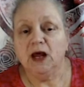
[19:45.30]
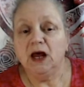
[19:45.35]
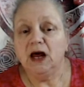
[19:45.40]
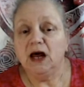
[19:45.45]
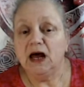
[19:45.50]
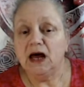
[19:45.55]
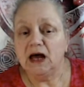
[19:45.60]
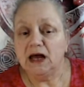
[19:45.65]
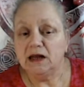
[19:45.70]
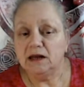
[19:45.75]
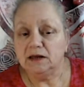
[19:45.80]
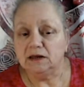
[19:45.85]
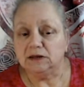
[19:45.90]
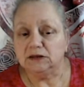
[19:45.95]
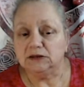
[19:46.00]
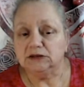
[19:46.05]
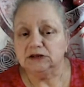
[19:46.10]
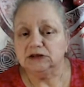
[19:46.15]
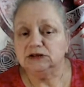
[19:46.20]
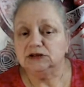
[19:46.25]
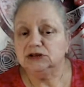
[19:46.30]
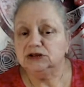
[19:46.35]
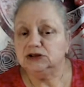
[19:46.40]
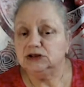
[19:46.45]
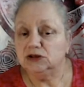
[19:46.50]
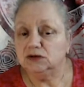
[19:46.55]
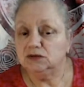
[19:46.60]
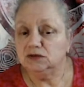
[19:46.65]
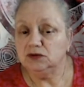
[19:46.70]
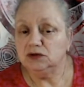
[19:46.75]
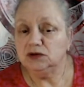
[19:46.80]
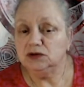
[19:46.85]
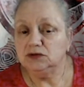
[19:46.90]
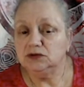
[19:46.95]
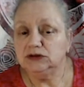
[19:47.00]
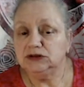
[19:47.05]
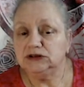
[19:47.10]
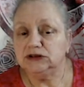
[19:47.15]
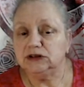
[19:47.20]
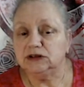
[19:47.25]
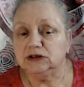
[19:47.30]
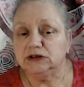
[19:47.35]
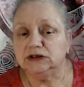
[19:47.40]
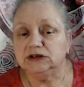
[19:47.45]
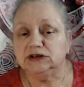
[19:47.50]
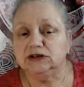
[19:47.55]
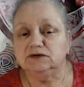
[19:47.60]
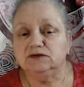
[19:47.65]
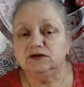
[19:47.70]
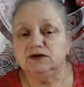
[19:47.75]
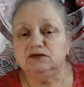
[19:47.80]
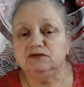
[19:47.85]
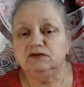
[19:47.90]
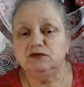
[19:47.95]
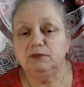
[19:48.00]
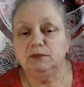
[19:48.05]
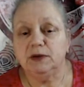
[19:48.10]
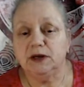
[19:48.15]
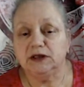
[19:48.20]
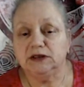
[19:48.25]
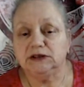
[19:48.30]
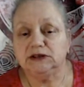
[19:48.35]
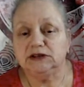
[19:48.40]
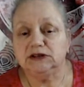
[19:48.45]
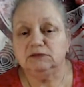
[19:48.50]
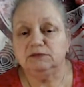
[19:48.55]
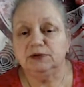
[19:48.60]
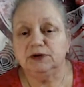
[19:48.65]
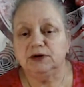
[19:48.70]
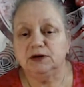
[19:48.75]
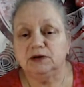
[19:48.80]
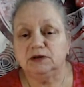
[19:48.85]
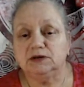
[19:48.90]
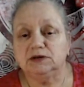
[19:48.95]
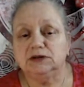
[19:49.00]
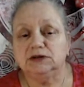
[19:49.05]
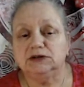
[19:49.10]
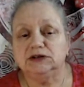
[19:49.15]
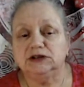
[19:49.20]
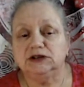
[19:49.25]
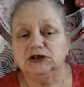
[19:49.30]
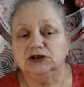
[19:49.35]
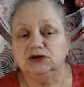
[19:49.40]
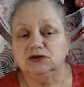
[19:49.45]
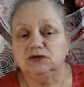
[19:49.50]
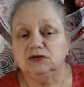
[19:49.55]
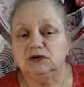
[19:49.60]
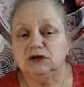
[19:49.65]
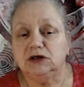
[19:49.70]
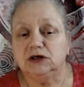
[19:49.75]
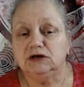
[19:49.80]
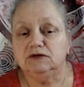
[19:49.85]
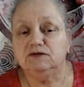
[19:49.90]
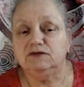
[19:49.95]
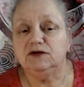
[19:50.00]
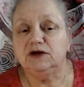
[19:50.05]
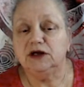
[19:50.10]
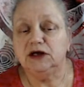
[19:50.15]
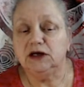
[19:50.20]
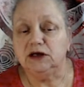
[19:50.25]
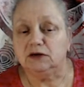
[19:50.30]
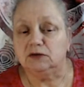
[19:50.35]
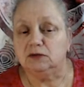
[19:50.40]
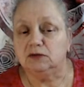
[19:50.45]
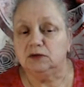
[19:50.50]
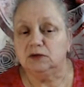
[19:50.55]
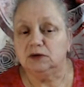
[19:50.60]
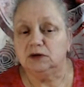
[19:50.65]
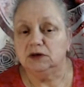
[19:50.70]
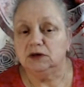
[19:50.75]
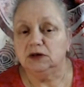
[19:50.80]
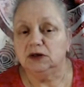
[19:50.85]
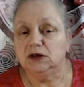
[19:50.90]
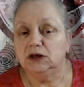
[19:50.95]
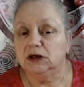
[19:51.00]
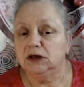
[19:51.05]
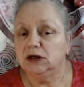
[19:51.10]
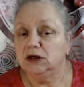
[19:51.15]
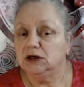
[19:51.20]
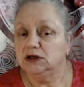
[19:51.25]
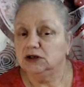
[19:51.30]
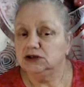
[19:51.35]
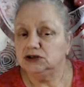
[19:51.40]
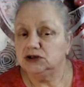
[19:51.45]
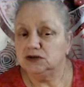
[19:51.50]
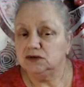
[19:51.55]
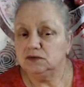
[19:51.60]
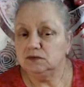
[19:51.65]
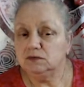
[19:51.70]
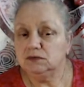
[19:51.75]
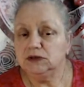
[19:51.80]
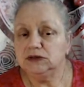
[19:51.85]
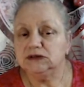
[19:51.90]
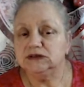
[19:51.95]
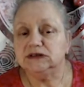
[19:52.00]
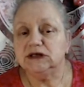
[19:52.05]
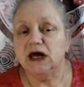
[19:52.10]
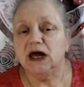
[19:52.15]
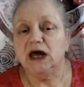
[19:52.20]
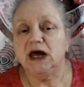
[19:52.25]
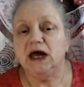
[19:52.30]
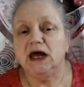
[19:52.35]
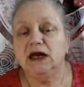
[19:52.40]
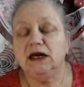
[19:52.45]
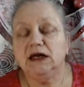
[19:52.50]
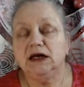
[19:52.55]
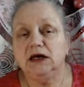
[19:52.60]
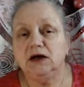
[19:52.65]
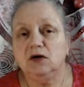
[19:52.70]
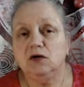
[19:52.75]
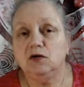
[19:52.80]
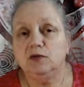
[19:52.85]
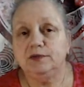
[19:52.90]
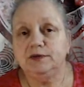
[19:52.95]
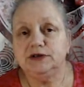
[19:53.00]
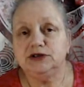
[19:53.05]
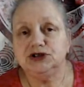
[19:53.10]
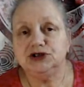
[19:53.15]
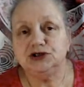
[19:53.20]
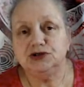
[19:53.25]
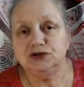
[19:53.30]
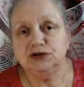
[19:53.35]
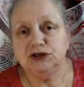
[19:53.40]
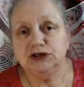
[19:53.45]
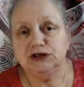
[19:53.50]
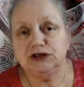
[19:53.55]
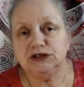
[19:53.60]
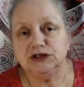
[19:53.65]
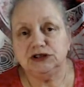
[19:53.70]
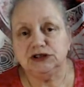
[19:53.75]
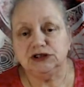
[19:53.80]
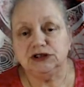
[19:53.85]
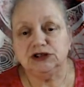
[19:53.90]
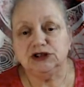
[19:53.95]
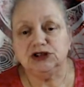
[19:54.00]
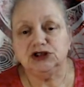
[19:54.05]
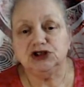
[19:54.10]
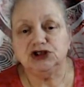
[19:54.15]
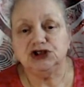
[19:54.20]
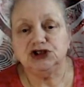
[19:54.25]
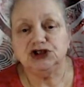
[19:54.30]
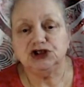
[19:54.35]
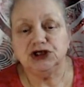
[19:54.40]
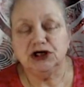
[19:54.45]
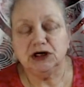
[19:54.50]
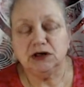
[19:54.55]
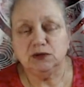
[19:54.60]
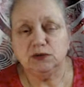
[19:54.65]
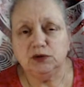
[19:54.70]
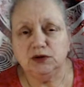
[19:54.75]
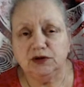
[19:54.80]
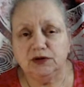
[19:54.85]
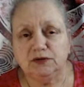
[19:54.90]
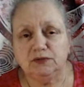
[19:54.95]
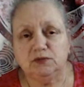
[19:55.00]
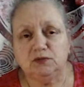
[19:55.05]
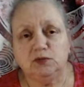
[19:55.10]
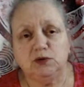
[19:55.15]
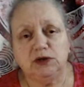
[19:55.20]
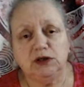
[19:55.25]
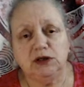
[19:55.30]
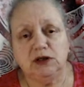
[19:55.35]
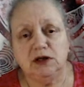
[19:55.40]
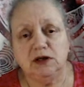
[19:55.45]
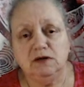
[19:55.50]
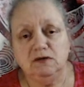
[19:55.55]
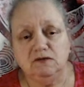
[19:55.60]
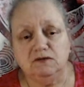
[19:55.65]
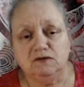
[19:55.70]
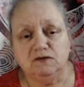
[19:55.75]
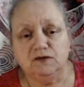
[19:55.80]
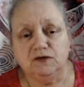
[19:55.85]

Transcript: And don't lose sight of the romantic partners in your life now. Don't miss any opportunity to shower them with love.